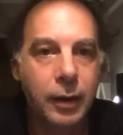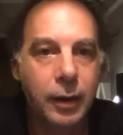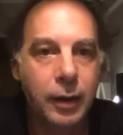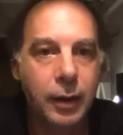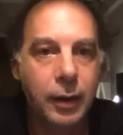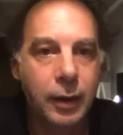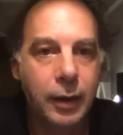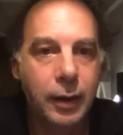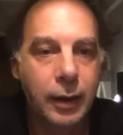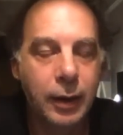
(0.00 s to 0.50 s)

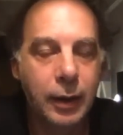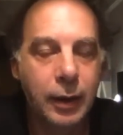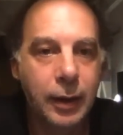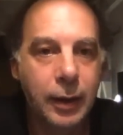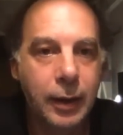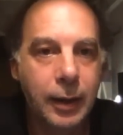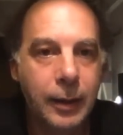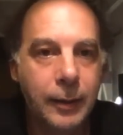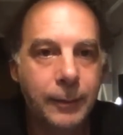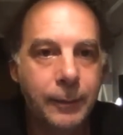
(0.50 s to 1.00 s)

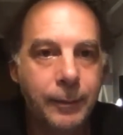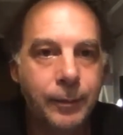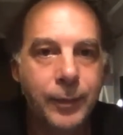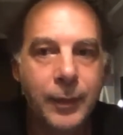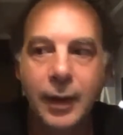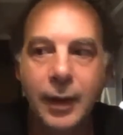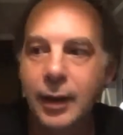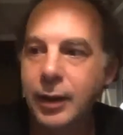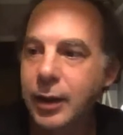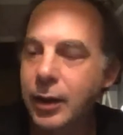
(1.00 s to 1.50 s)
Uh,
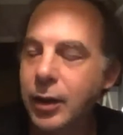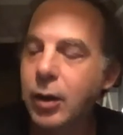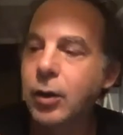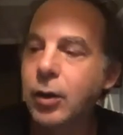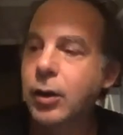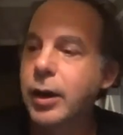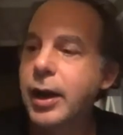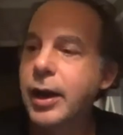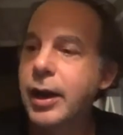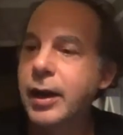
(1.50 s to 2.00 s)
you know,
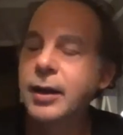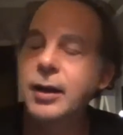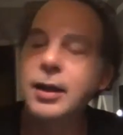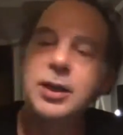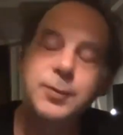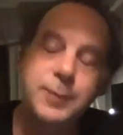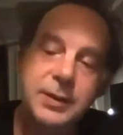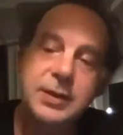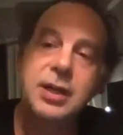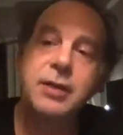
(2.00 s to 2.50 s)
and
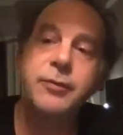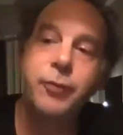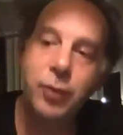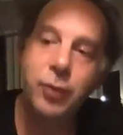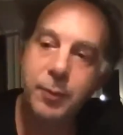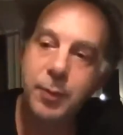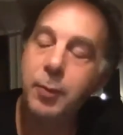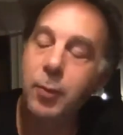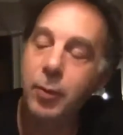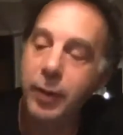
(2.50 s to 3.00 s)
especially for the
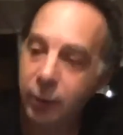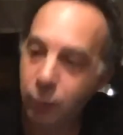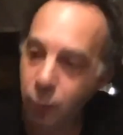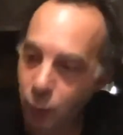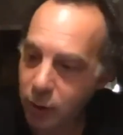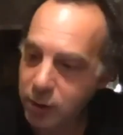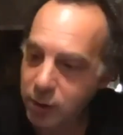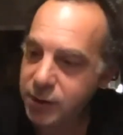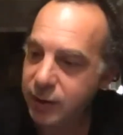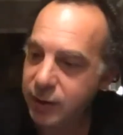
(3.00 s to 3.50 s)
people that
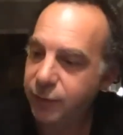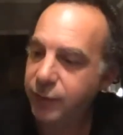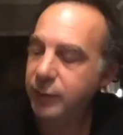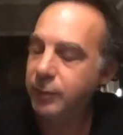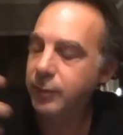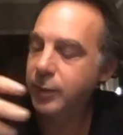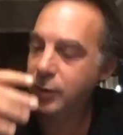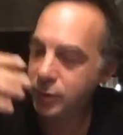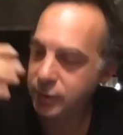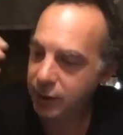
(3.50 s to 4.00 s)
watch the film,
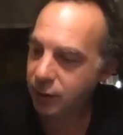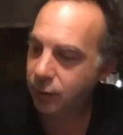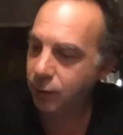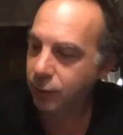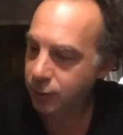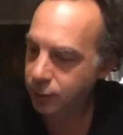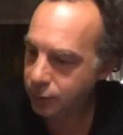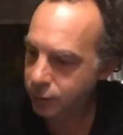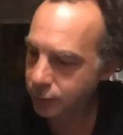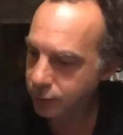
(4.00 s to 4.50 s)
because I don't
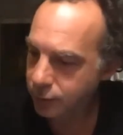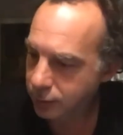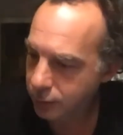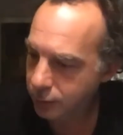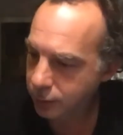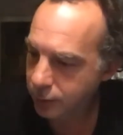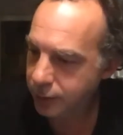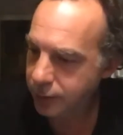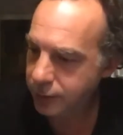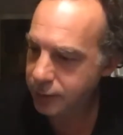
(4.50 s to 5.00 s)
want to do
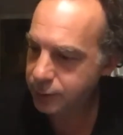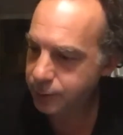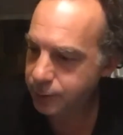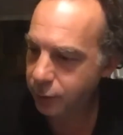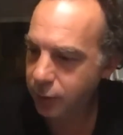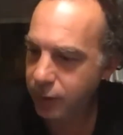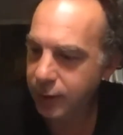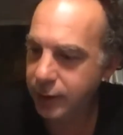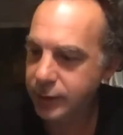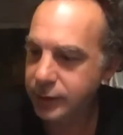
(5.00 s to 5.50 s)
any
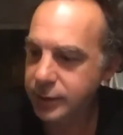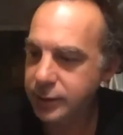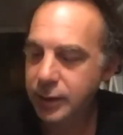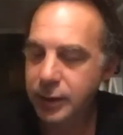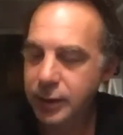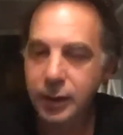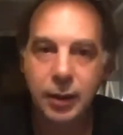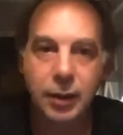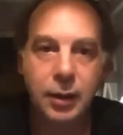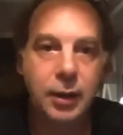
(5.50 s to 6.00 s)
spoilers.
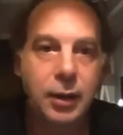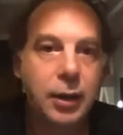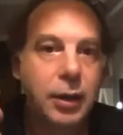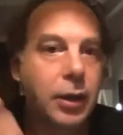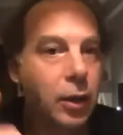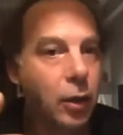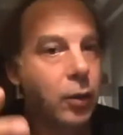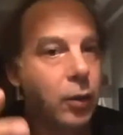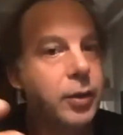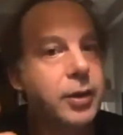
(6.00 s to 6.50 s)
You
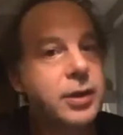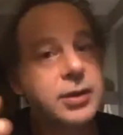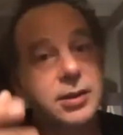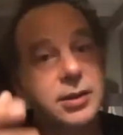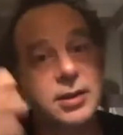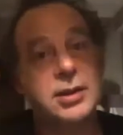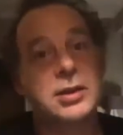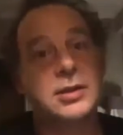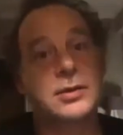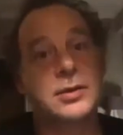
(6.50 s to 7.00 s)
know, there's
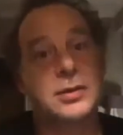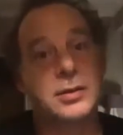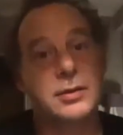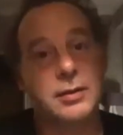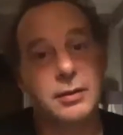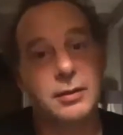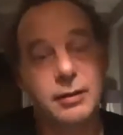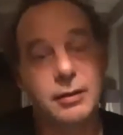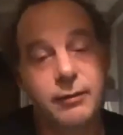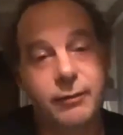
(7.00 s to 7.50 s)
this
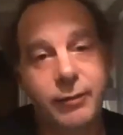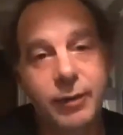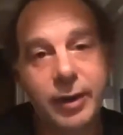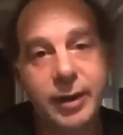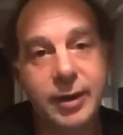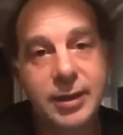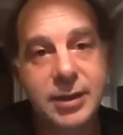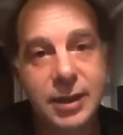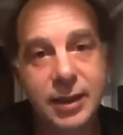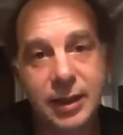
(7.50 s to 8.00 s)
very
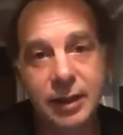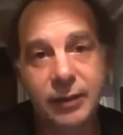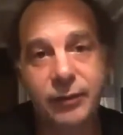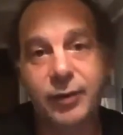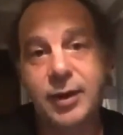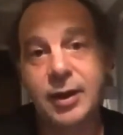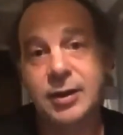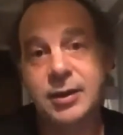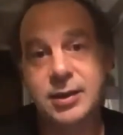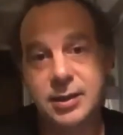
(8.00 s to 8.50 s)

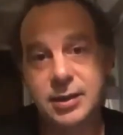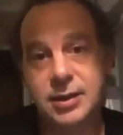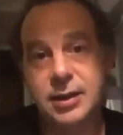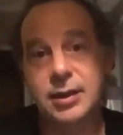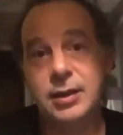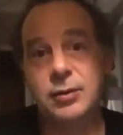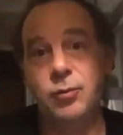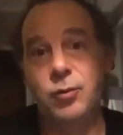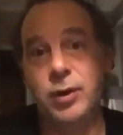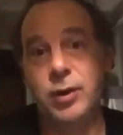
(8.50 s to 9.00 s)
significant
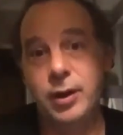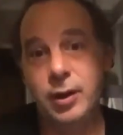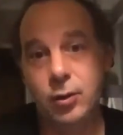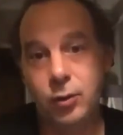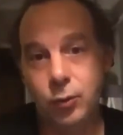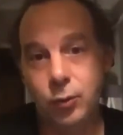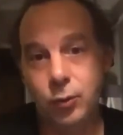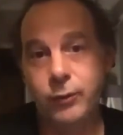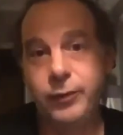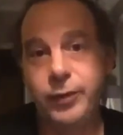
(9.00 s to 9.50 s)
scene where the
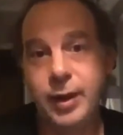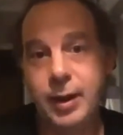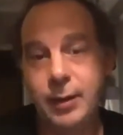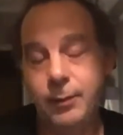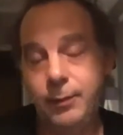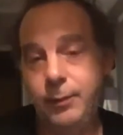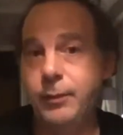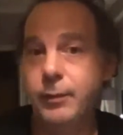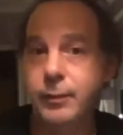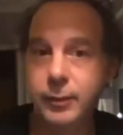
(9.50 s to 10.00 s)
two of them,
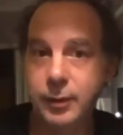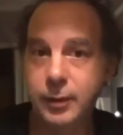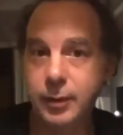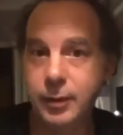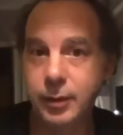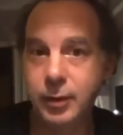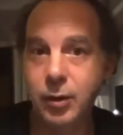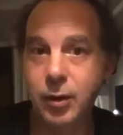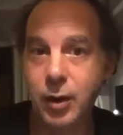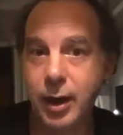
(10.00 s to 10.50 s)

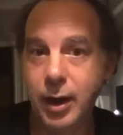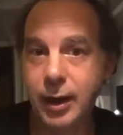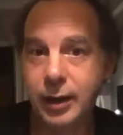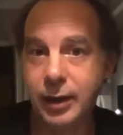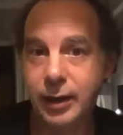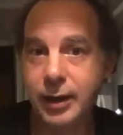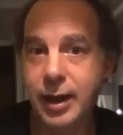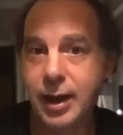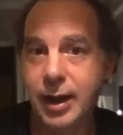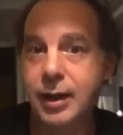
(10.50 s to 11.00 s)
you know, at
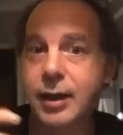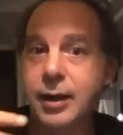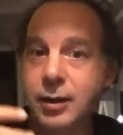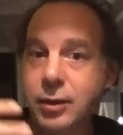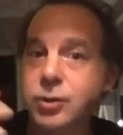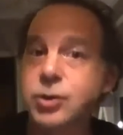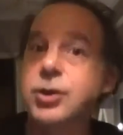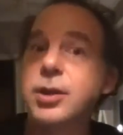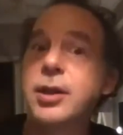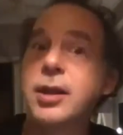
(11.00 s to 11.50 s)
the end, and you
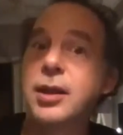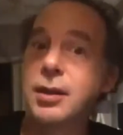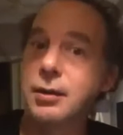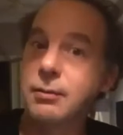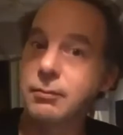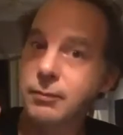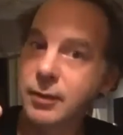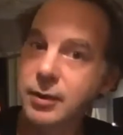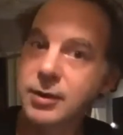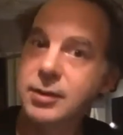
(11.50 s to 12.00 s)
see that
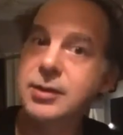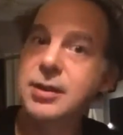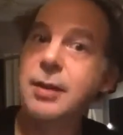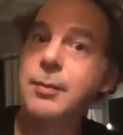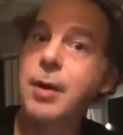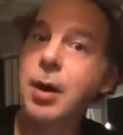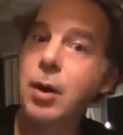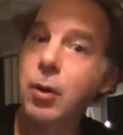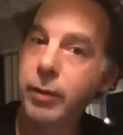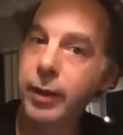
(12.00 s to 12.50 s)

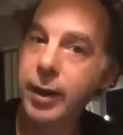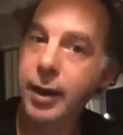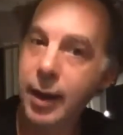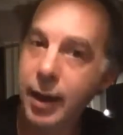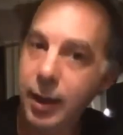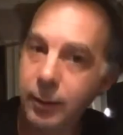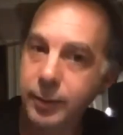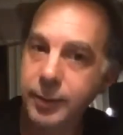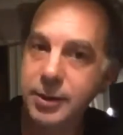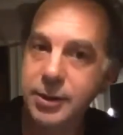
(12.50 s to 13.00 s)
somehow they
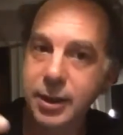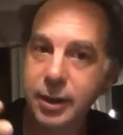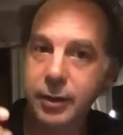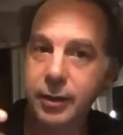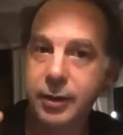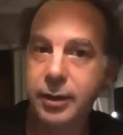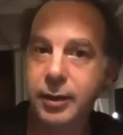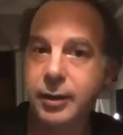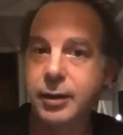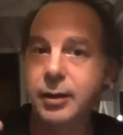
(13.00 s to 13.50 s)
help each other,
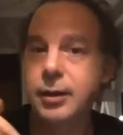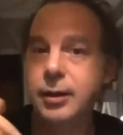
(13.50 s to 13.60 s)
and